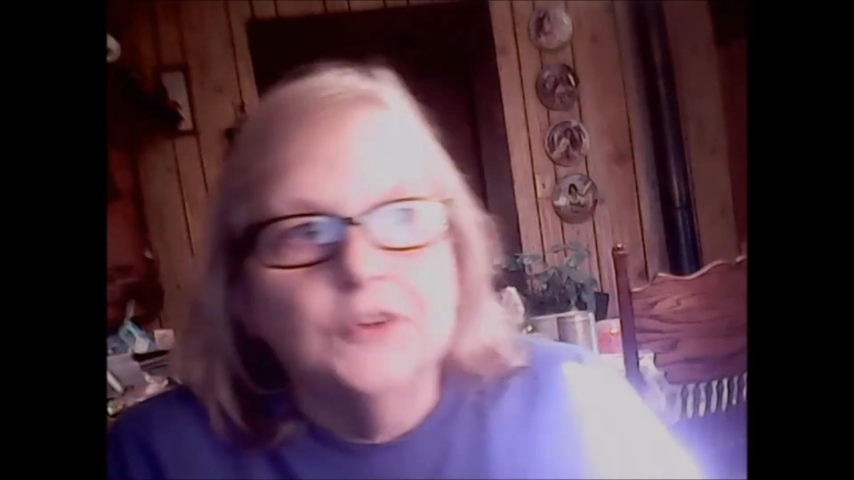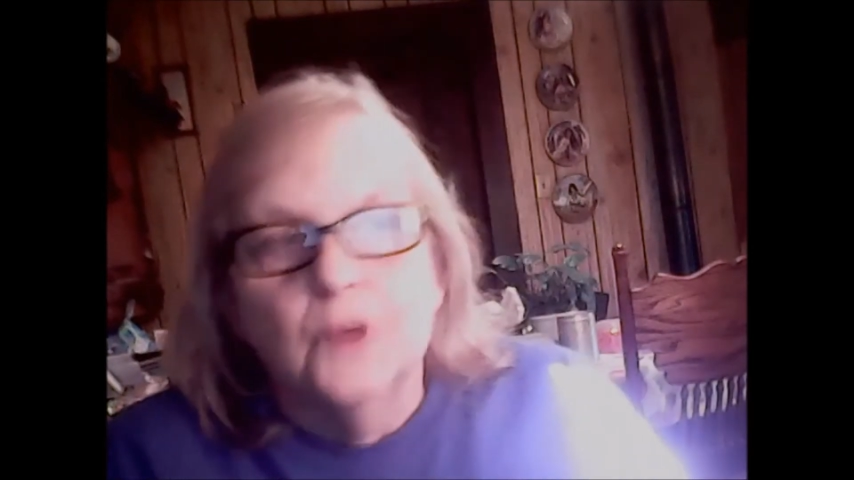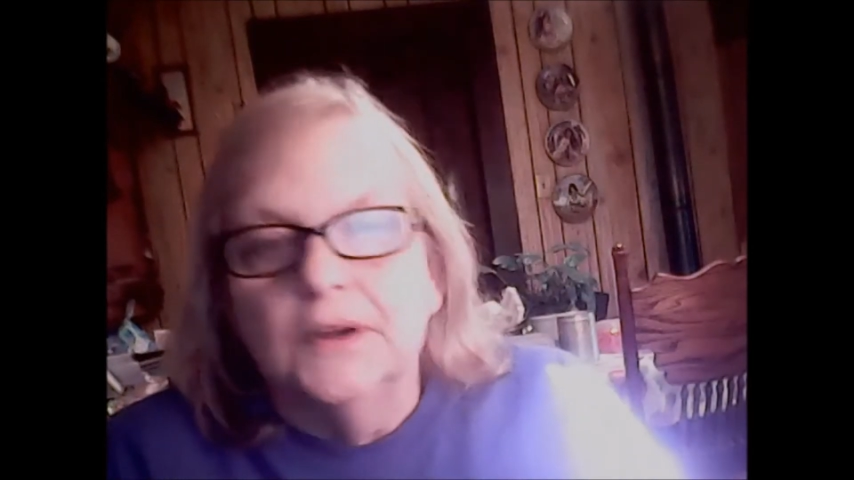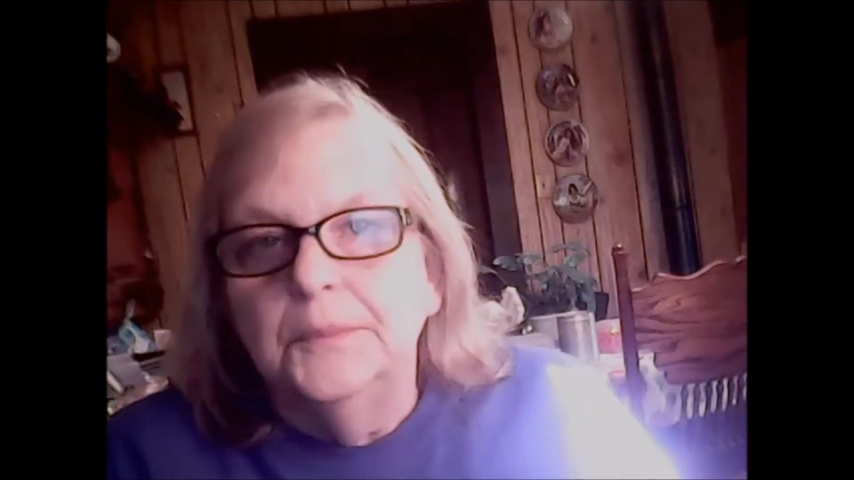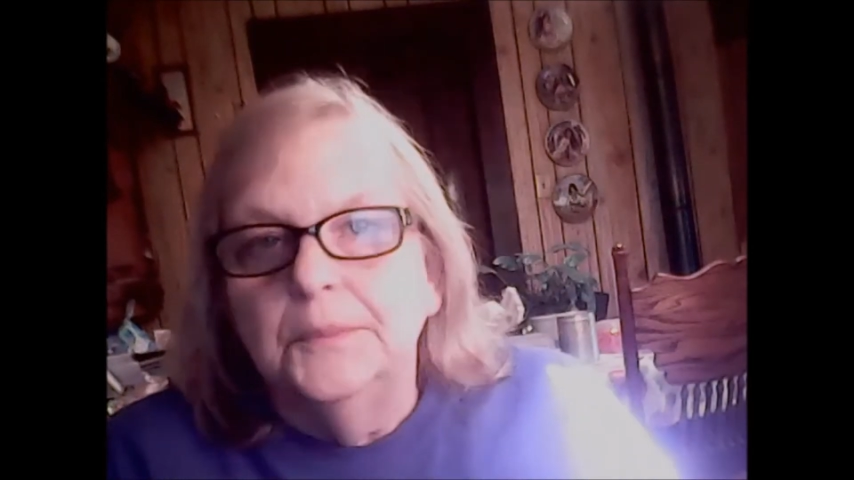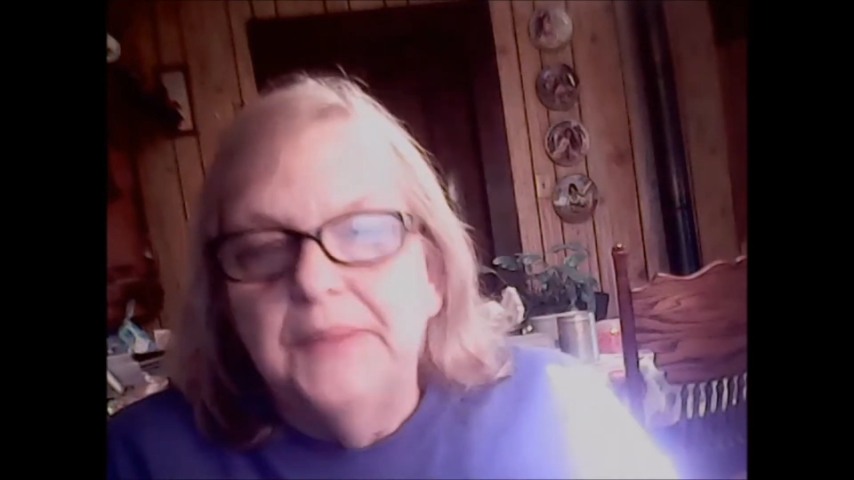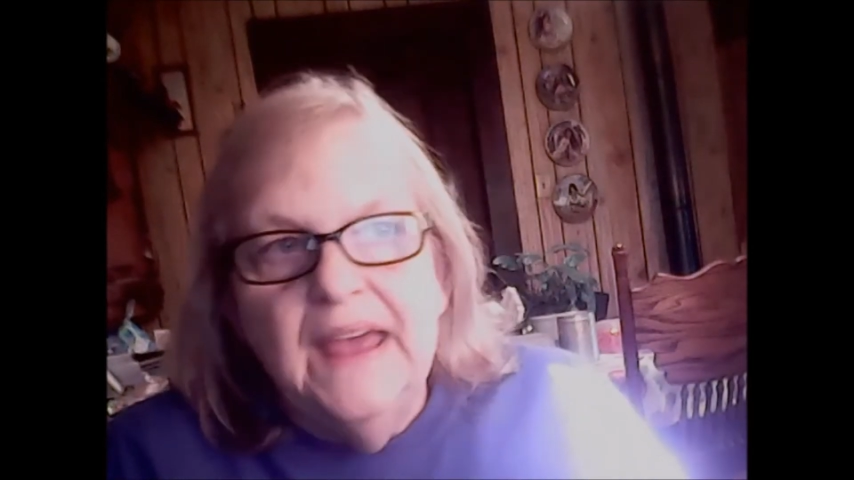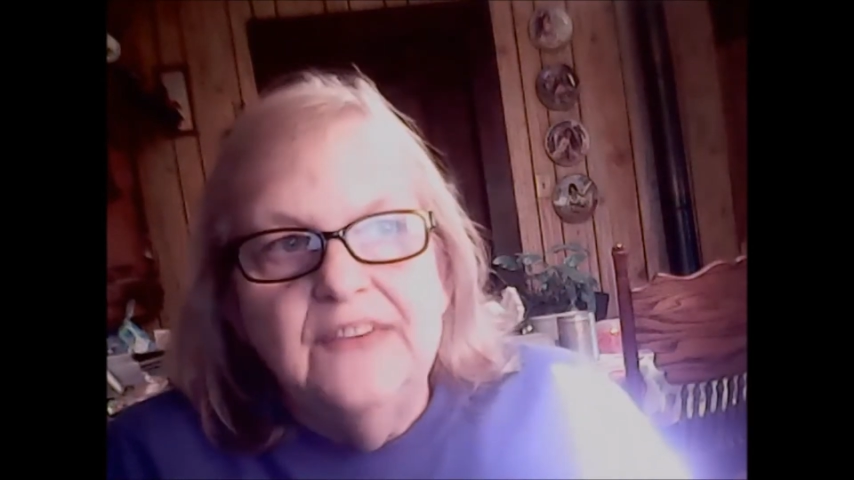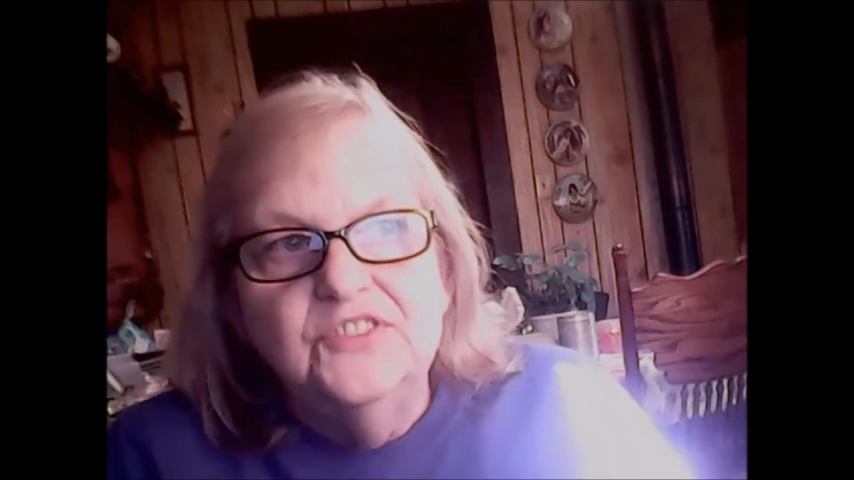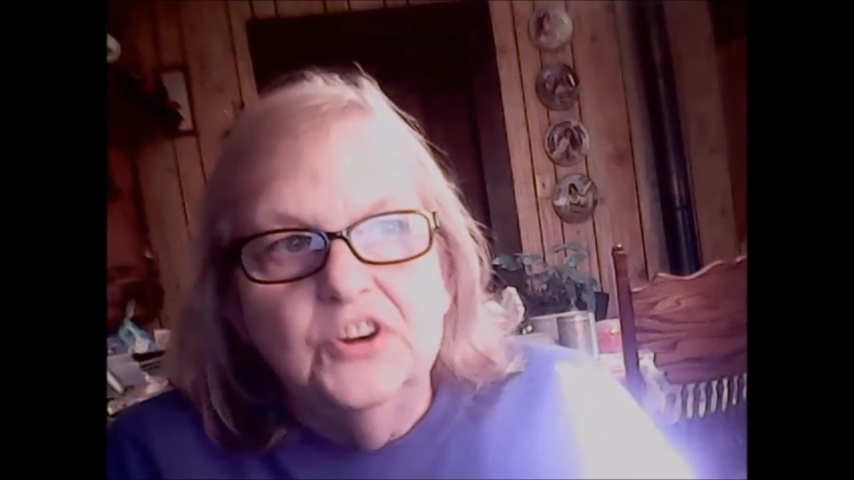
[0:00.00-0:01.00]
drunken
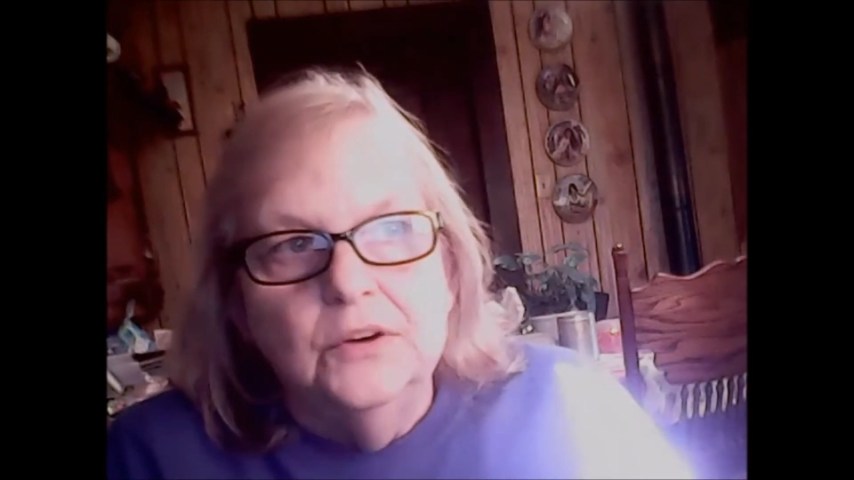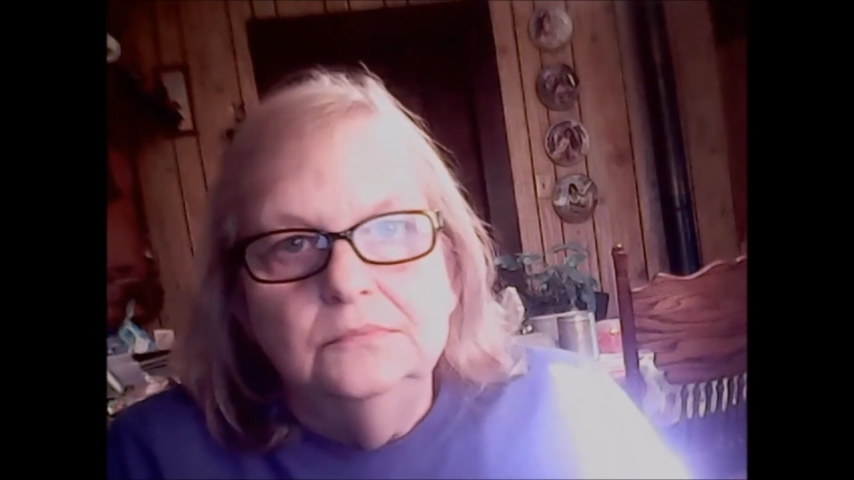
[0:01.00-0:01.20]
behavior,